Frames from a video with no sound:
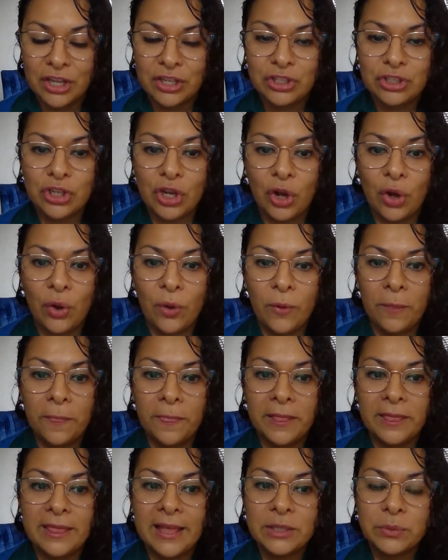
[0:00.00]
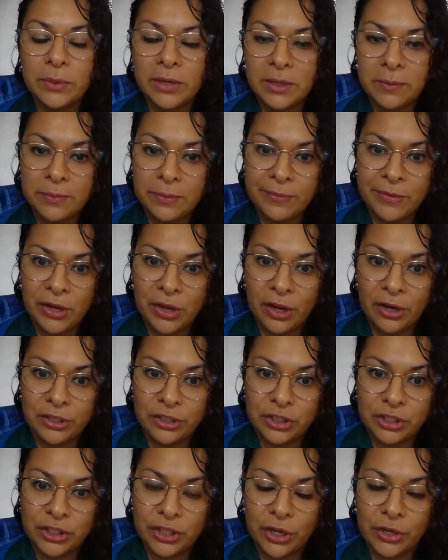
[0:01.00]
So that's what
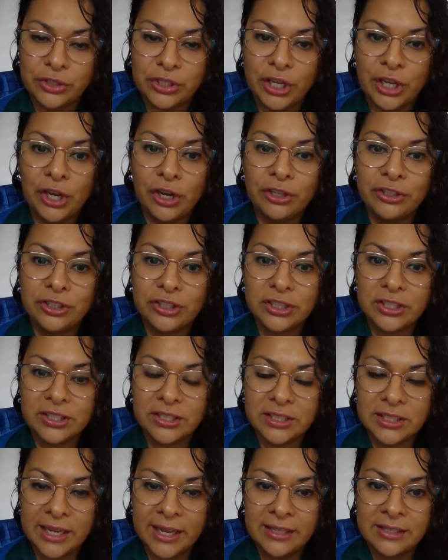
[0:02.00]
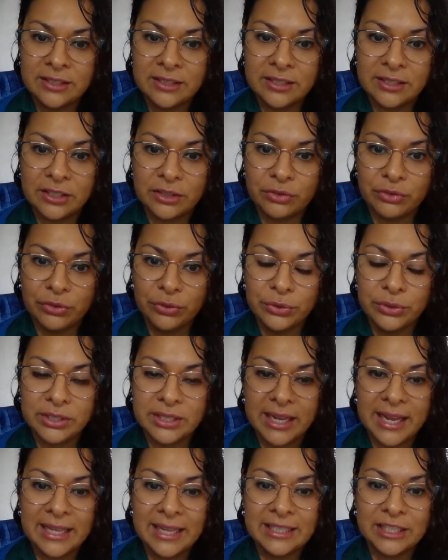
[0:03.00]
epidemiology does. It understands the roots
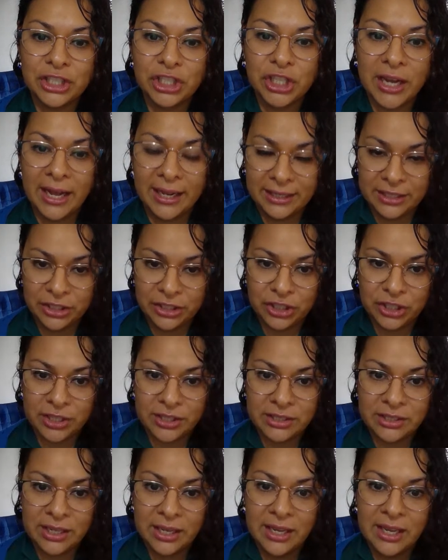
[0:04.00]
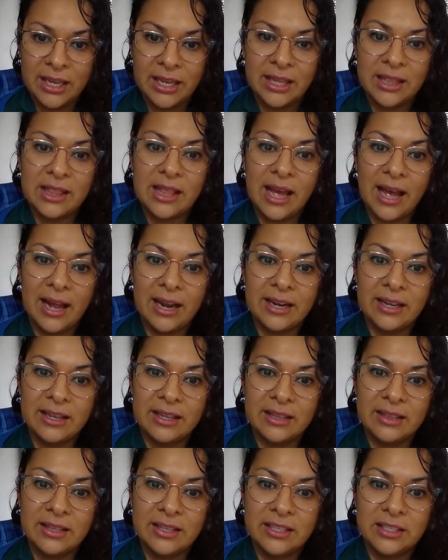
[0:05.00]
and the challenges that
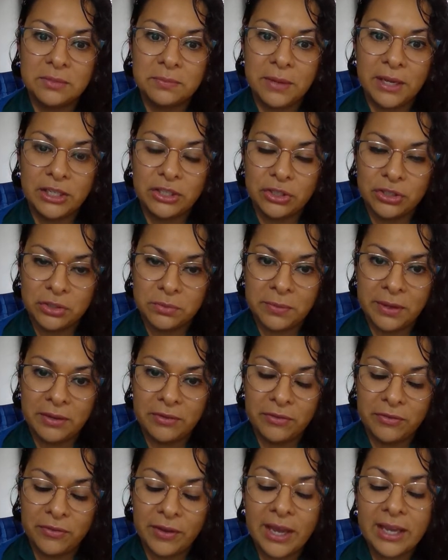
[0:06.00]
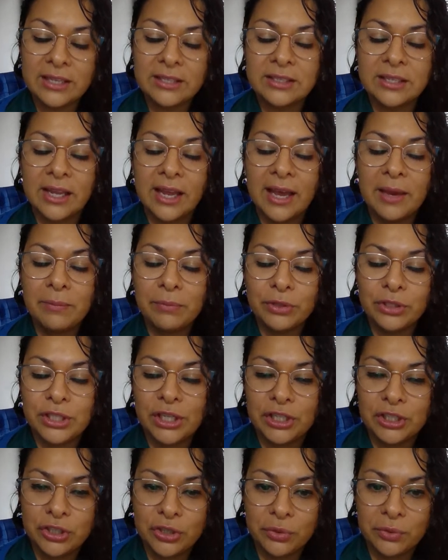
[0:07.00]
these patients may face and
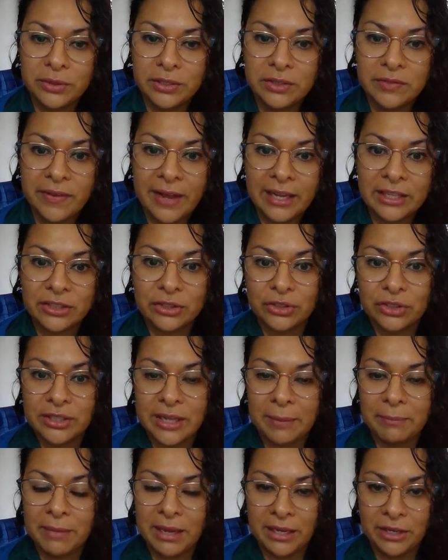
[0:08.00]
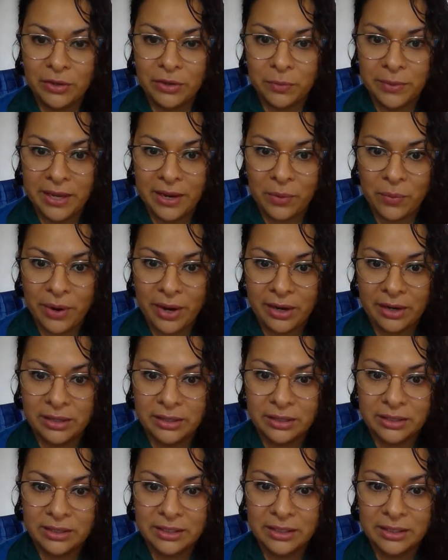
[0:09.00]
potential risk factors that may not be aware.